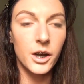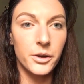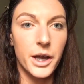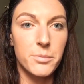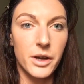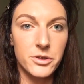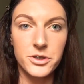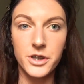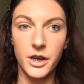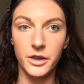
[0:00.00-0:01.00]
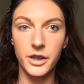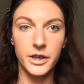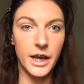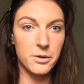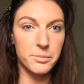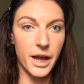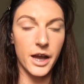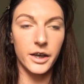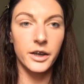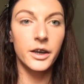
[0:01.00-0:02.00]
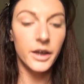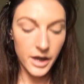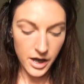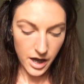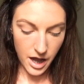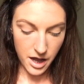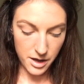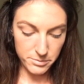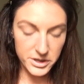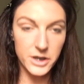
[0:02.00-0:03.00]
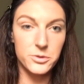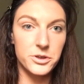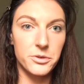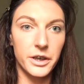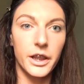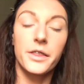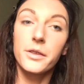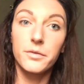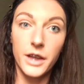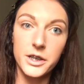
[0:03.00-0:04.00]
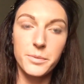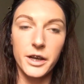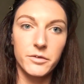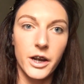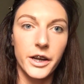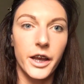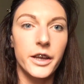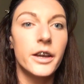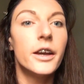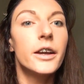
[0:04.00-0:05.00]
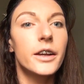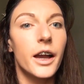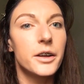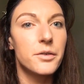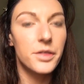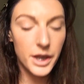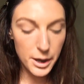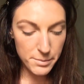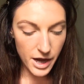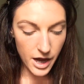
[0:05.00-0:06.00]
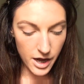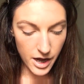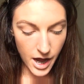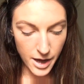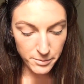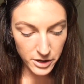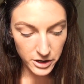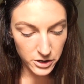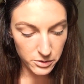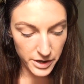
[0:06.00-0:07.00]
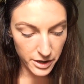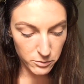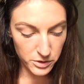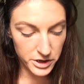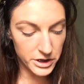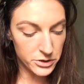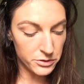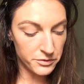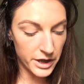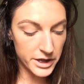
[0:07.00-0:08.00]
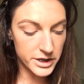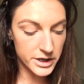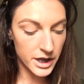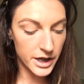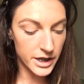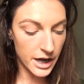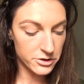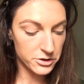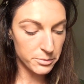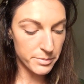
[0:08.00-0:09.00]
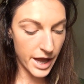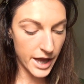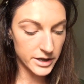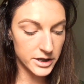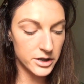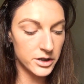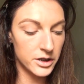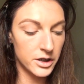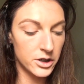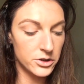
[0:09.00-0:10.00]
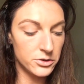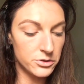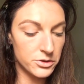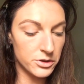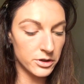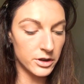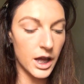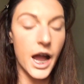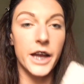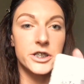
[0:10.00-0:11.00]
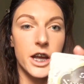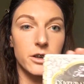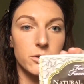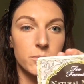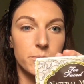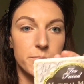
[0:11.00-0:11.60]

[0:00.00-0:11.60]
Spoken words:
Okay, brows are done. Now I'm back. Since we're doing like the Flashback Friday kind of theme, I'm going to go in with the Too Faced Natural Matte Neutral Eyeshadow.